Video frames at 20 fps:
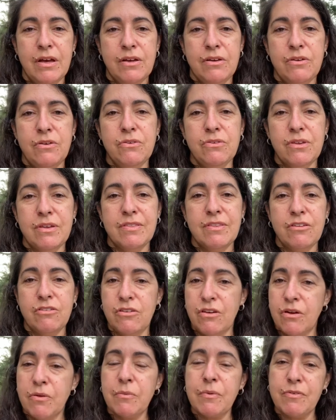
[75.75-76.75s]
using this
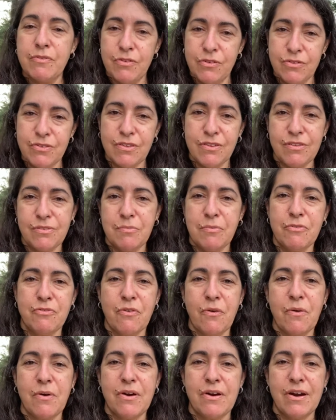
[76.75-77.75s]
year, and we've used this
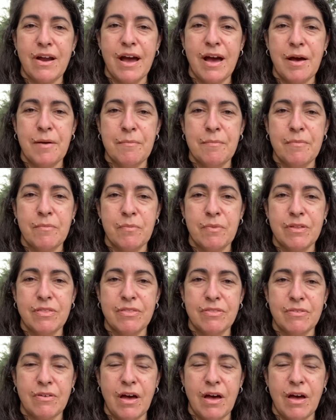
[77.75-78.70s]
before with